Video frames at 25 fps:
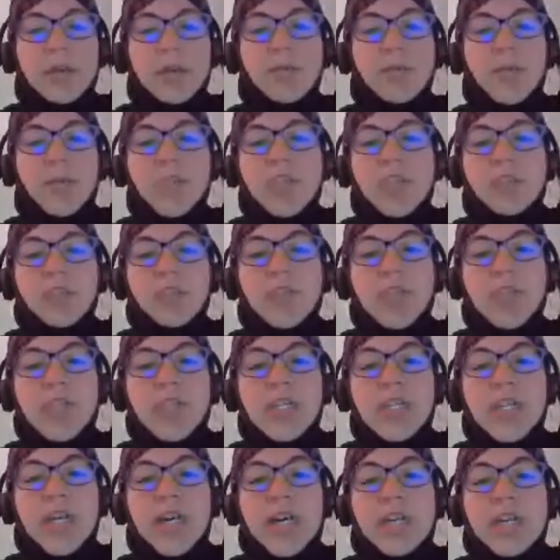
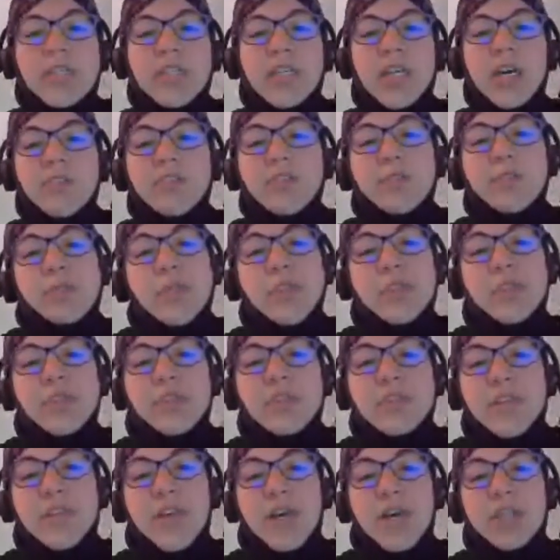Monitoring and
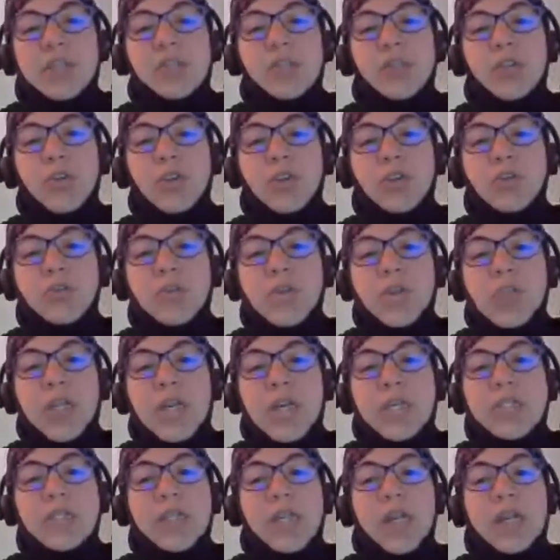governance at global
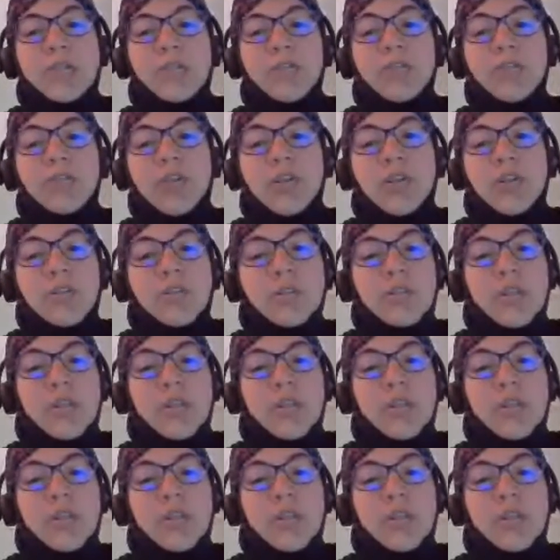and granular